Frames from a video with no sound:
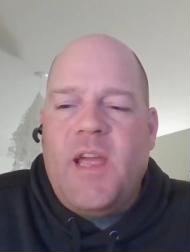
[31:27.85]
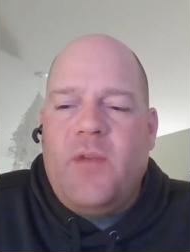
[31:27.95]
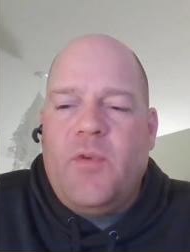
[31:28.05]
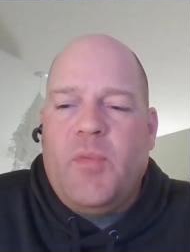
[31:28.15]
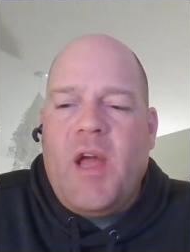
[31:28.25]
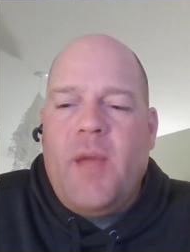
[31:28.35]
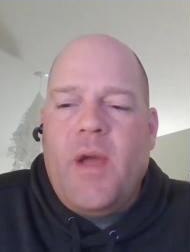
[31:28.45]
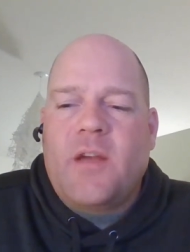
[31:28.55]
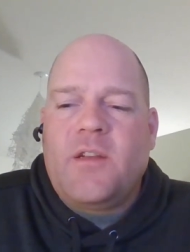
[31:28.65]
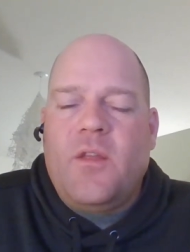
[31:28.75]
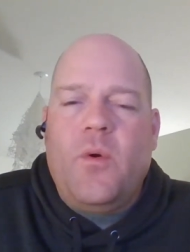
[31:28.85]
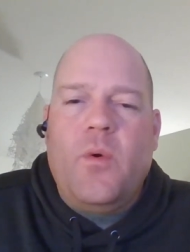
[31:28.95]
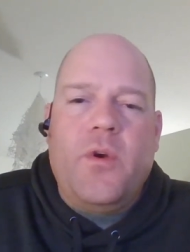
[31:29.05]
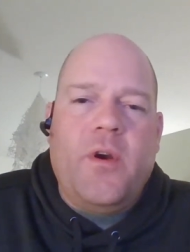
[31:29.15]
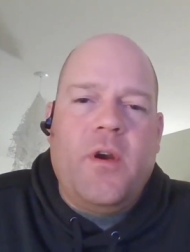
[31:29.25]
and reply back to the
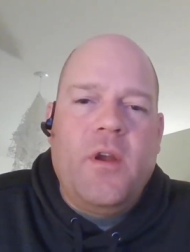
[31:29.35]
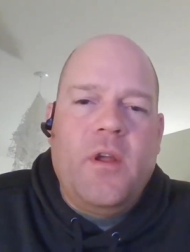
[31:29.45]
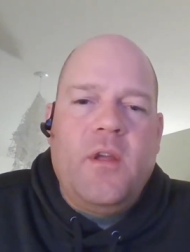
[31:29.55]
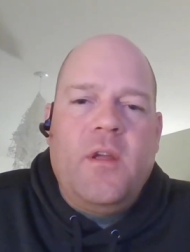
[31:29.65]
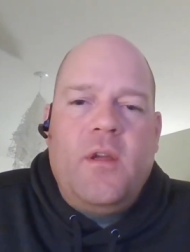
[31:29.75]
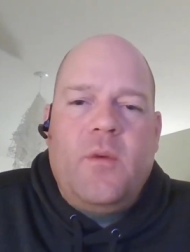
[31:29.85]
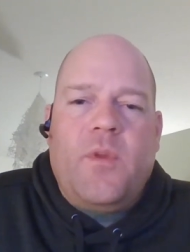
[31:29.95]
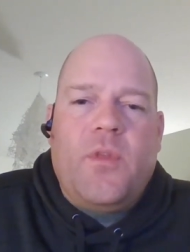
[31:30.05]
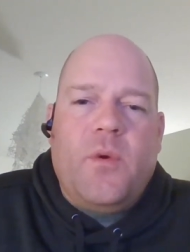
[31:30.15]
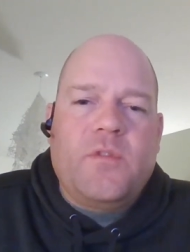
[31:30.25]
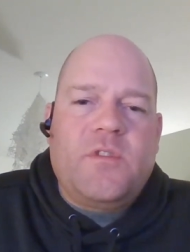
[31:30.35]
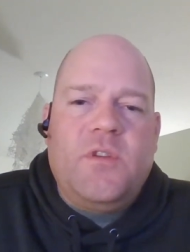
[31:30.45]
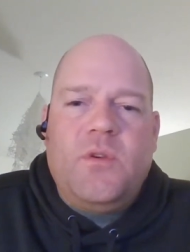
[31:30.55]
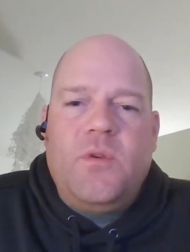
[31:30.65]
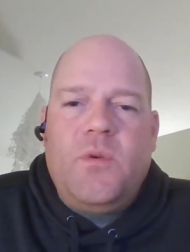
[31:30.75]
owner with those
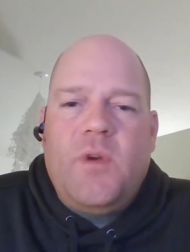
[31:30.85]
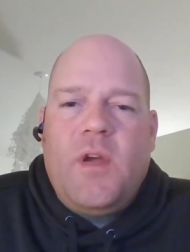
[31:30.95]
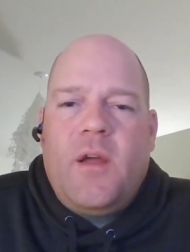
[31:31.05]
two